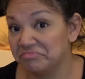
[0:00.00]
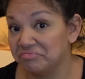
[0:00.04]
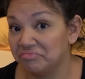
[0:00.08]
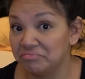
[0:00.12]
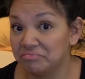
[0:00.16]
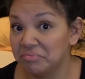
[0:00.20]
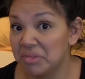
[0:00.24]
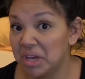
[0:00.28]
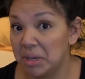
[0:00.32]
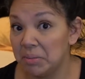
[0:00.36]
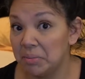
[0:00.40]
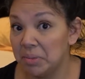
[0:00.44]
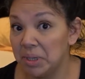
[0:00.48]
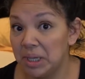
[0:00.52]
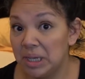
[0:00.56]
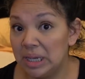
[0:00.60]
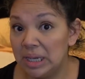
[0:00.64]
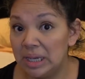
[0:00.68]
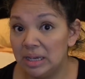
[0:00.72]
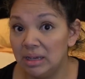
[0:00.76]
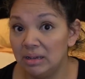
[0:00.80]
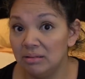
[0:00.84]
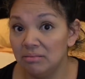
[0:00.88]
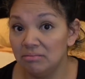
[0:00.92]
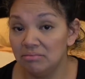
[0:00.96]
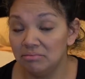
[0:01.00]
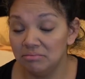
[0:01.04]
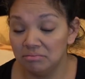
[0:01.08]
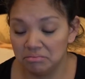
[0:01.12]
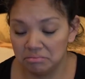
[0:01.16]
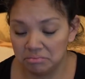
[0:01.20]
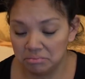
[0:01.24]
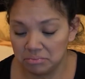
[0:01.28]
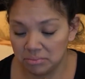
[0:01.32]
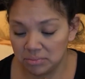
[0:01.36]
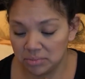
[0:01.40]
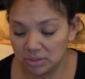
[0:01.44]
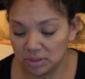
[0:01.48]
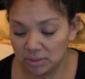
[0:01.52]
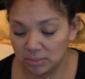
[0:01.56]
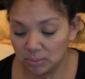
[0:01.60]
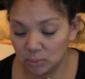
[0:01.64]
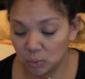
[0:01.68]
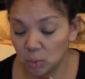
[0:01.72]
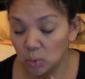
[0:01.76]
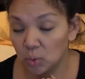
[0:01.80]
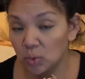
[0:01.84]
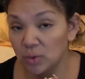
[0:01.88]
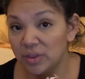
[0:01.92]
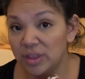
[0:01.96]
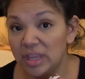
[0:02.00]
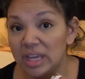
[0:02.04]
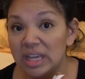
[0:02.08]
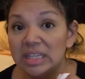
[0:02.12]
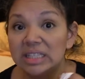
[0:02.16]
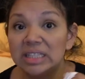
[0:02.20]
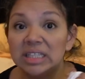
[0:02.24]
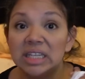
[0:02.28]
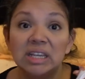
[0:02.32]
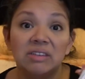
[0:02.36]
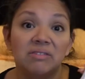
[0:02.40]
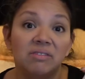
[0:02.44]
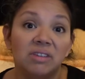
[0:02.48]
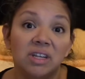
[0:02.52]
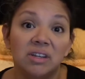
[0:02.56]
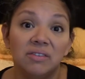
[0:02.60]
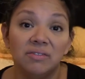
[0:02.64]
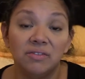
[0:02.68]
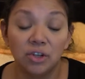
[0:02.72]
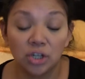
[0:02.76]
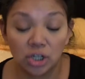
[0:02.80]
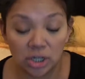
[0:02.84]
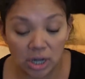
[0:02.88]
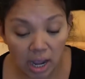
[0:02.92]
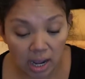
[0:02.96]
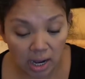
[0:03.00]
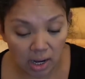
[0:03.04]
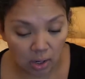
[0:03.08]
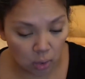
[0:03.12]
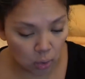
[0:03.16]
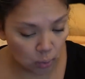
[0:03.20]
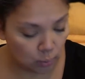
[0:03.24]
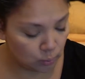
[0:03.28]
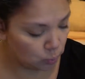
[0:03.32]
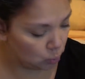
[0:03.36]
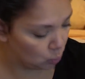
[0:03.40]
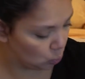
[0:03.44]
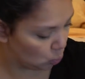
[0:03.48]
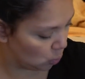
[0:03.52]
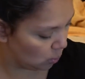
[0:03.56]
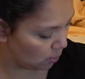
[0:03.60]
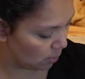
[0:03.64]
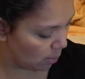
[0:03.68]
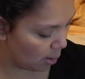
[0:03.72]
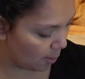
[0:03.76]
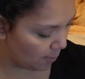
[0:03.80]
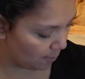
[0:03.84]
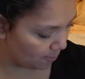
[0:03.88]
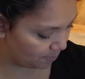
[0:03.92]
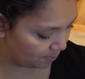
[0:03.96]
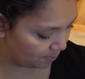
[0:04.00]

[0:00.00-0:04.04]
maybe some cool things, even if you're not a homeschool mom.